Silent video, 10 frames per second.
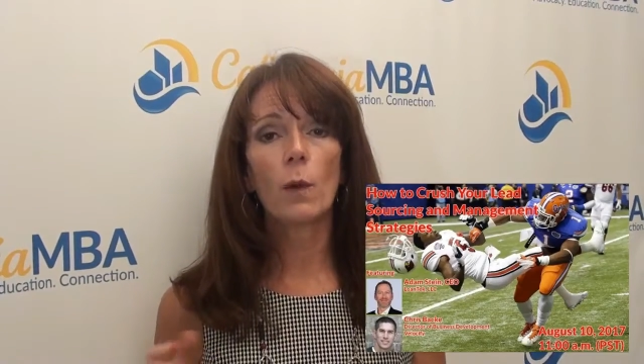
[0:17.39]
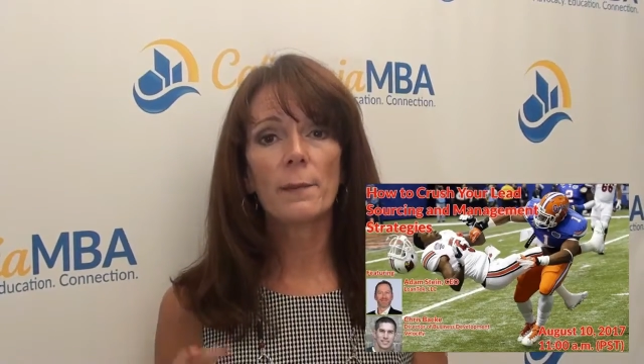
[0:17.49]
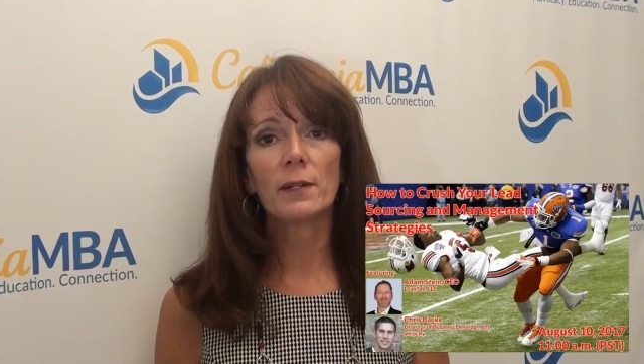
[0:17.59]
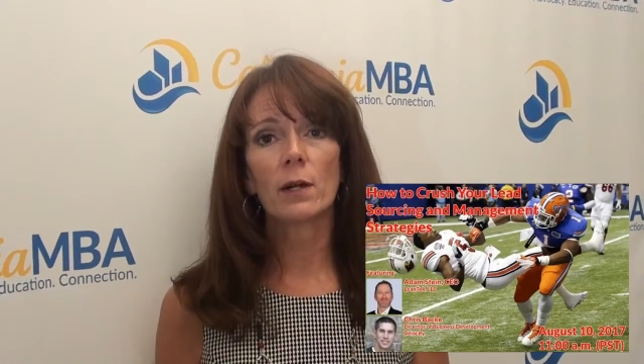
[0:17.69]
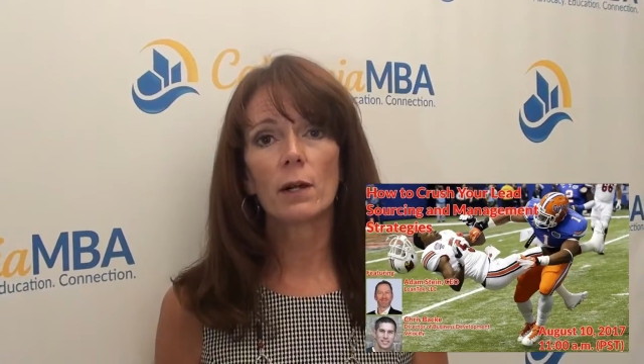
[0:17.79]

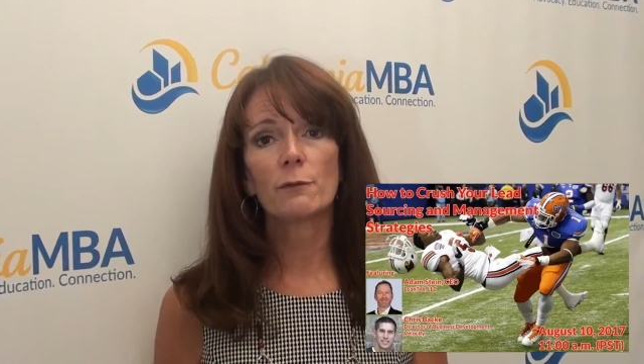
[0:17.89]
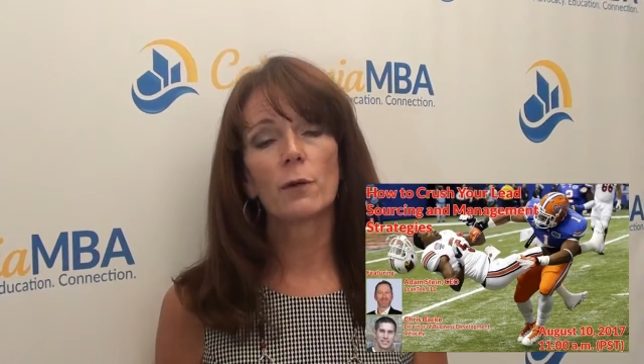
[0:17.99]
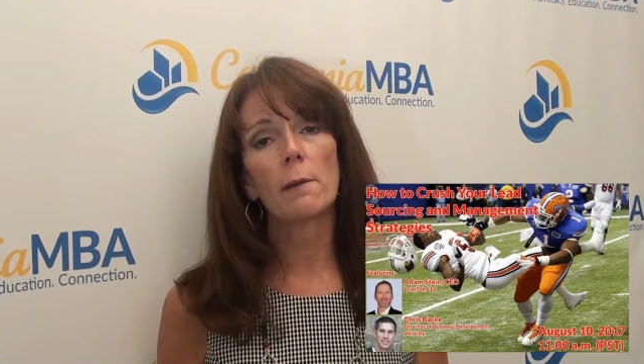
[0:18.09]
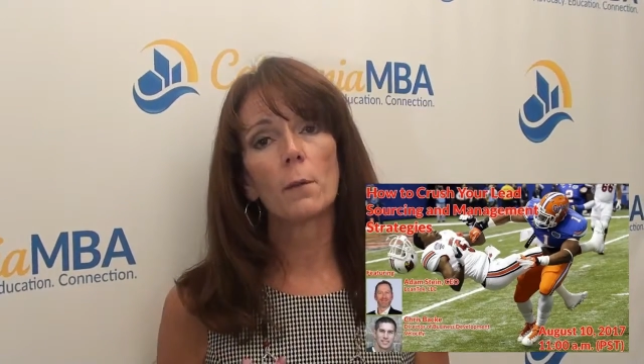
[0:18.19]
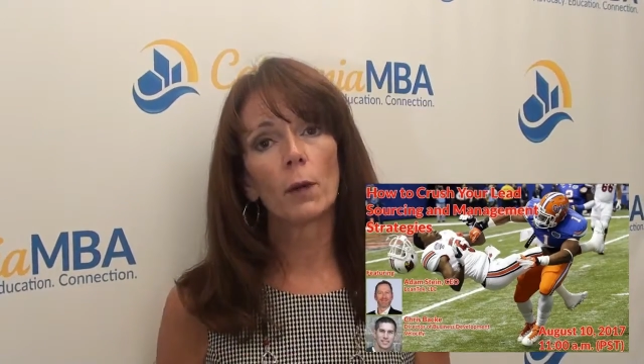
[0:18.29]
webinar
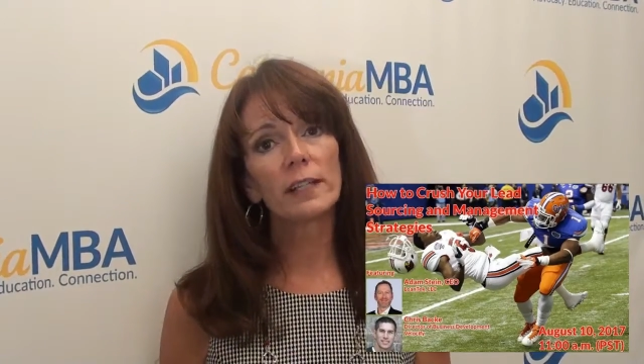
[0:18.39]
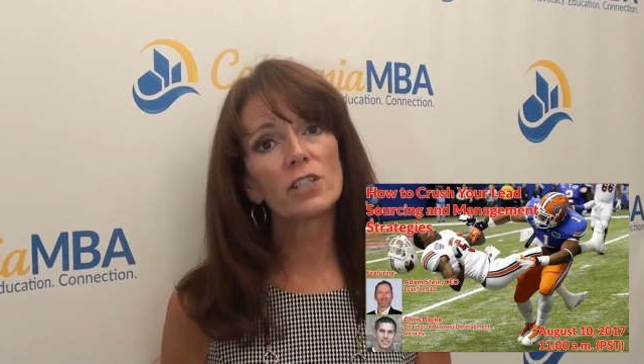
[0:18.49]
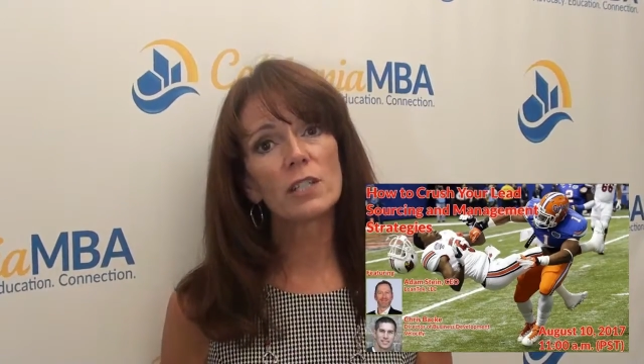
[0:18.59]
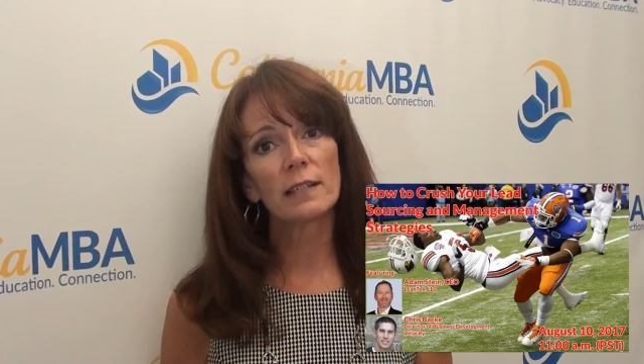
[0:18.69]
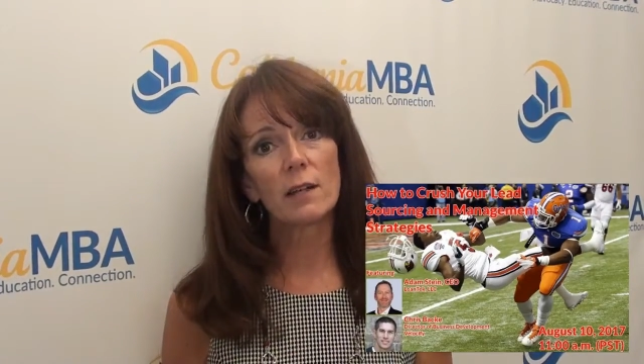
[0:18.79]
for our
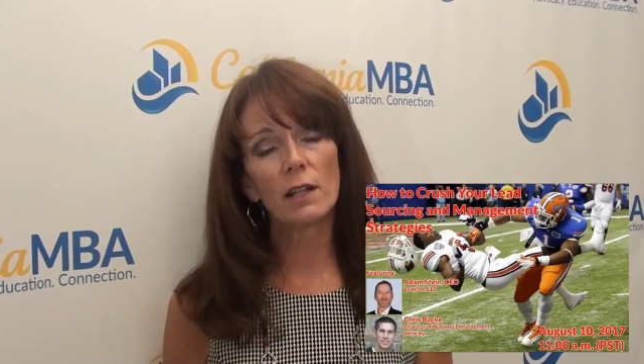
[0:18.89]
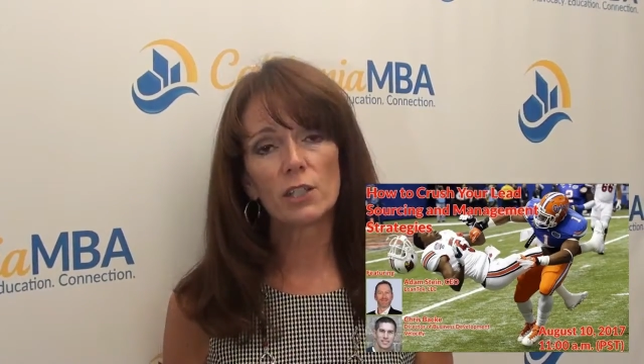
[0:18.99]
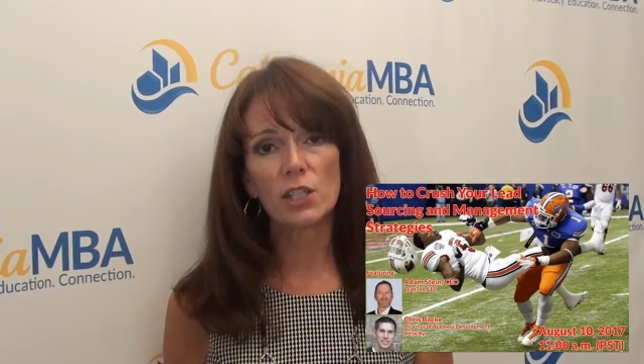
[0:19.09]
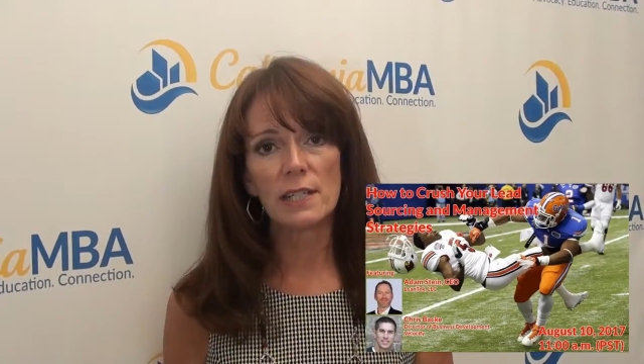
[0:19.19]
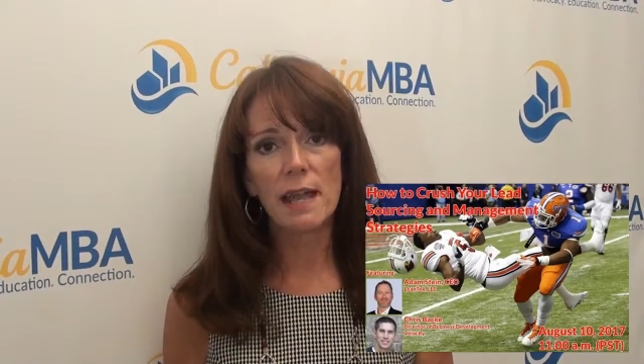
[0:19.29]
Mortgage
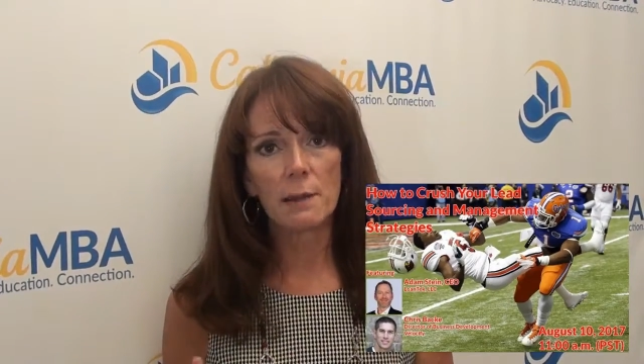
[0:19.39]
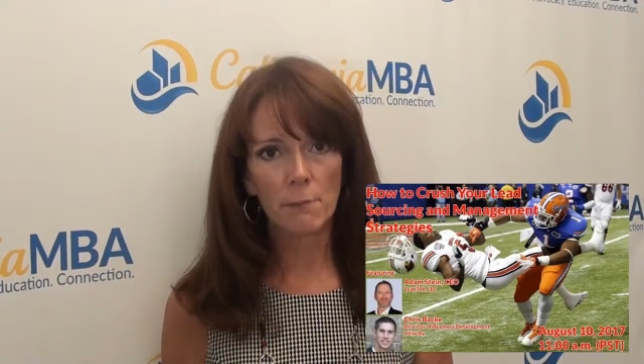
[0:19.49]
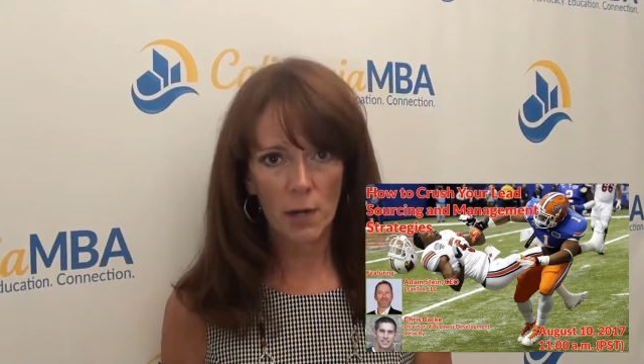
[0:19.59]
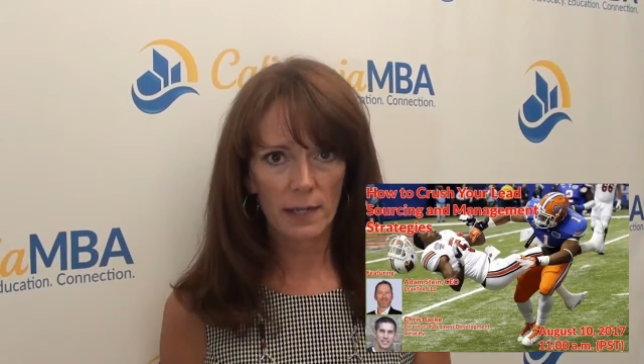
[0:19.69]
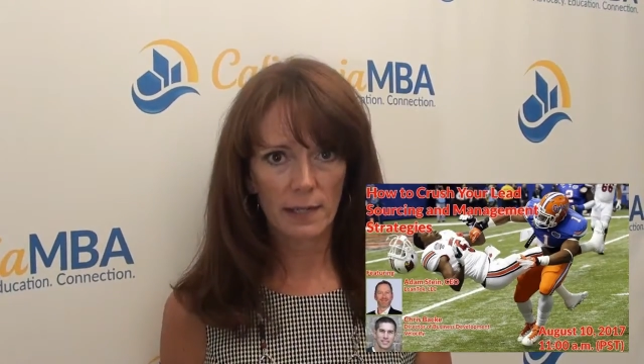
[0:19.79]
Technology and
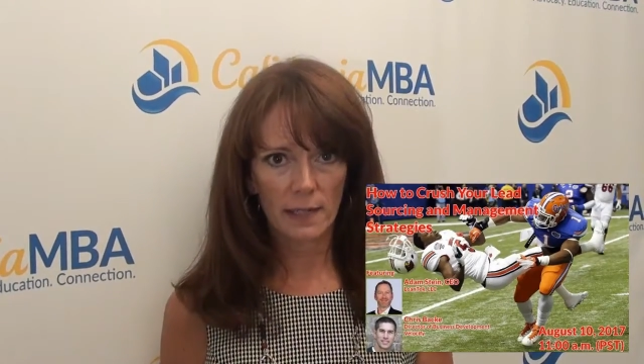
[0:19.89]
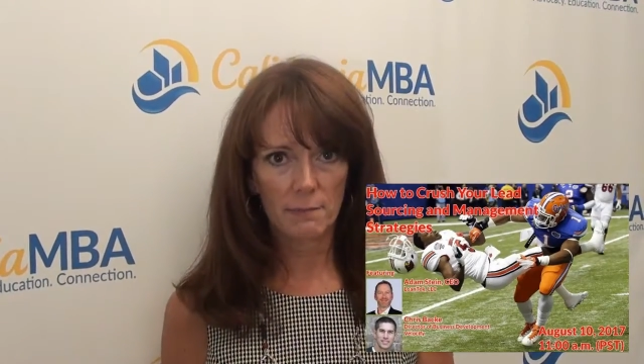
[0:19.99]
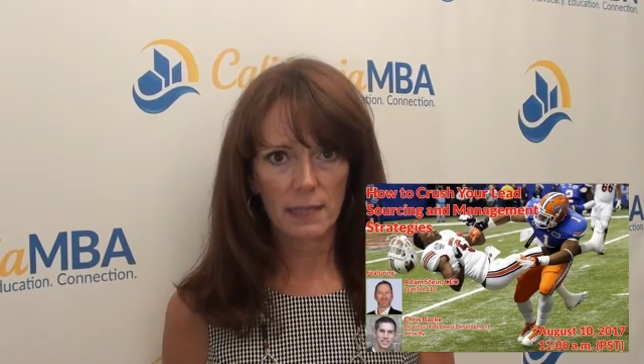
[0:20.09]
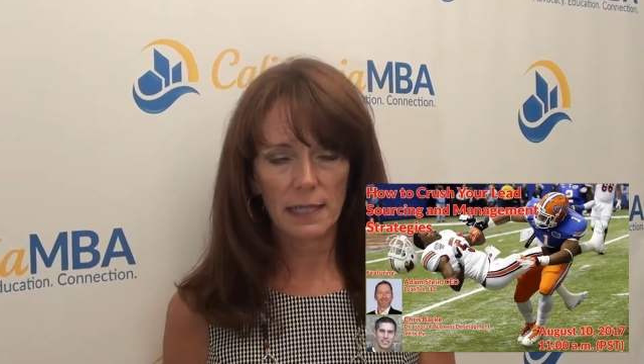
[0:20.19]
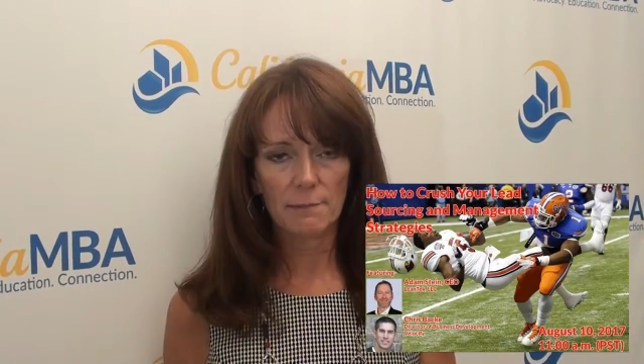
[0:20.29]
Marketing
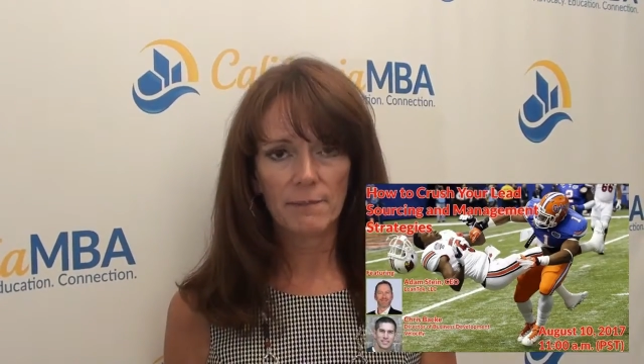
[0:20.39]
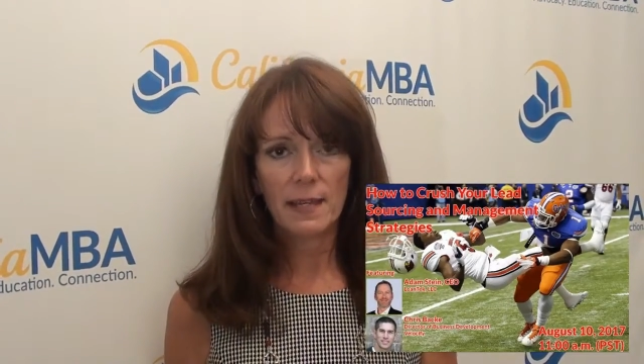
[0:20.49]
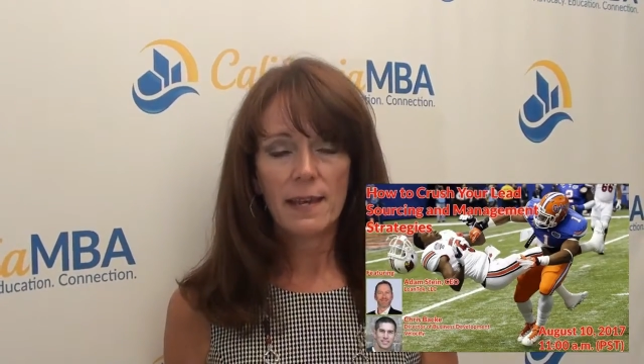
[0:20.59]
Committee.